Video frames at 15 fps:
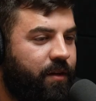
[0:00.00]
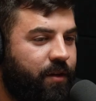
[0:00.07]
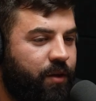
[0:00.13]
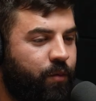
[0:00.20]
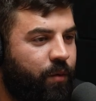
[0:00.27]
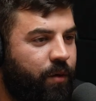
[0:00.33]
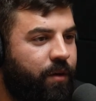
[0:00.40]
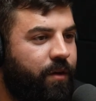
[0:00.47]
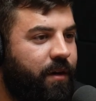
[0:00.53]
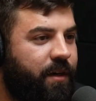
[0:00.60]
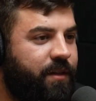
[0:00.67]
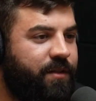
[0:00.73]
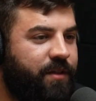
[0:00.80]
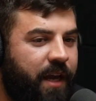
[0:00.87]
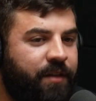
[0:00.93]
you were
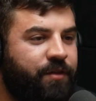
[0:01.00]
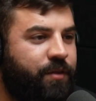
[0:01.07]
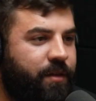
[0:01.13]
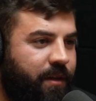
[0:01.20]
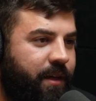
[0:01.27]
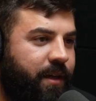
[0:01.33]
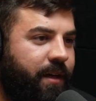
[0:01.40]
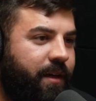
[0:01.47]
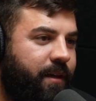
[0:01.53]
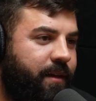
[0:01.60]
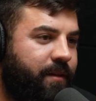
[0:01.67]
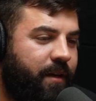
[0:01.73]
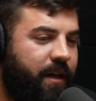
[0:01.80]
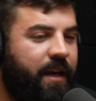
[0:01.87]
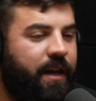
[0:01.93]
essentially,
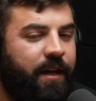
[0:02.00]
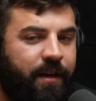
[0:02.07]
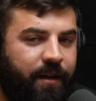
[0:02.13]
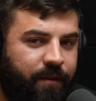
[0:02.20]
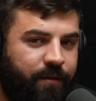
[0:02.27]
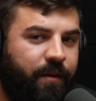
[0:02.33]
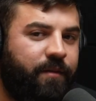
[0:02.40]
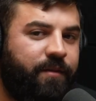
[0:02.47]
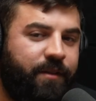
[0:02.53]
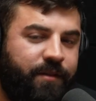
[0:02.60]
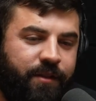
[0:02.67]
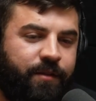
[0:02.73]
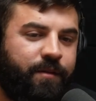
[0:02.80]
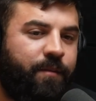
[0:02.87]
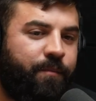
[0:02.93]
and this
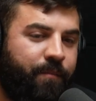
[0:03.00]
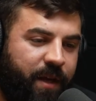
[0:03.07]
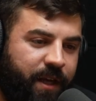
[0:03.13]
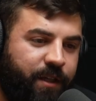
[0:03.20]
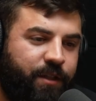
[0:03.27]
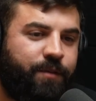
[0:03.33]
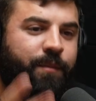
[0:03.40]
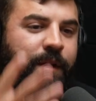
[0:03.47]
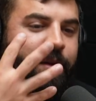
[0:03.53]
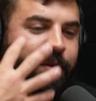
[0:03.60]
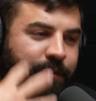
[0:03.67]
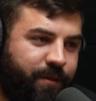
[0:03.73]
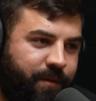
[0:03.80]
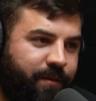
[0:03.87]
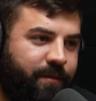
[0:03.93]
is
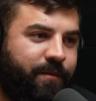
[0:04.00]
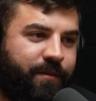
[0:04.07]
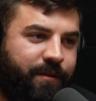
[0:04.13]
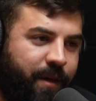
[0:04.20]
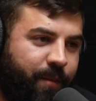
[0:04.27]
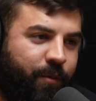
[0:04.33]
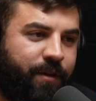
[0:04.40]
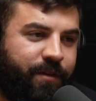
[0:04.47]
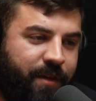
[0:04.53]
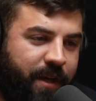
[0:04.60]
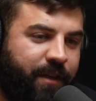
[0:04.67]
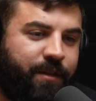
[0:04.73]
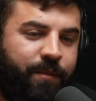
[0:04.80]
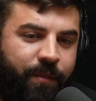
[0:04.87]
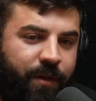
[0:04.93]
Ishmael's
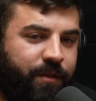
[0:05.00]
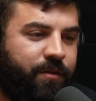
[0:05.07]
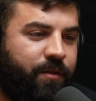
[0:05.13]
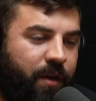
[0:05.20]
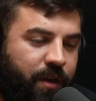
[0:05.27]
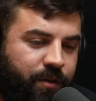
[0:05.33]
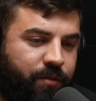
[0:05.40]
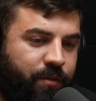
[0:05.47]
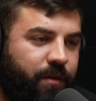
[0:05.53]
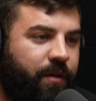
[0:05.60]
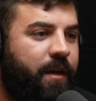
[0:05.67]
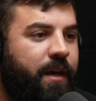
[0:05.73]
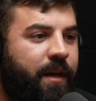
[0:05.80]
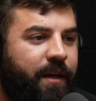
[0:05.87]
summarization, but it's not true.